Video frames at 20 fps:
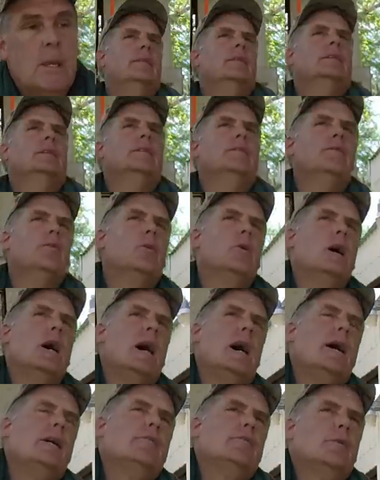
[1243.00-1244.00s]
Looked in four
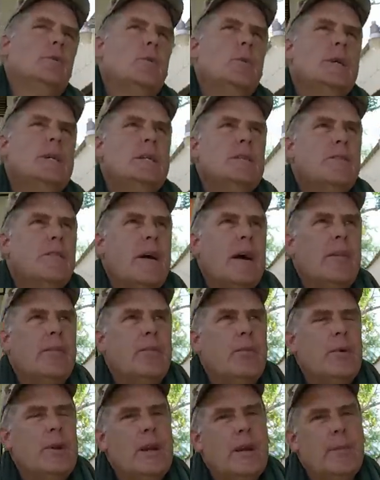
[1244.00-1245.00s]
hives for queens.
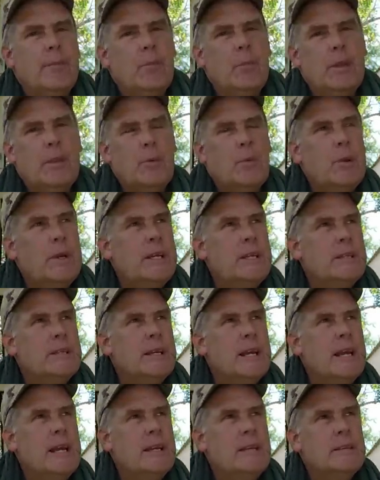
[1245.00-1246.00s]
Found three of them with queens
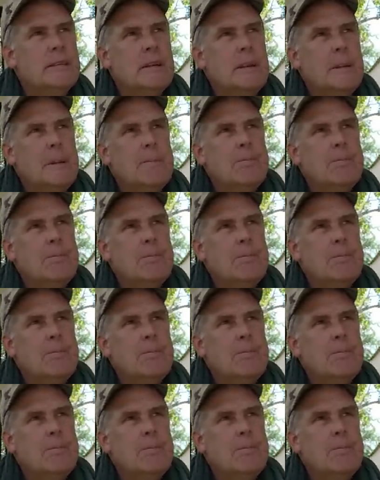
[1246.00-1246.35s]
and eggs.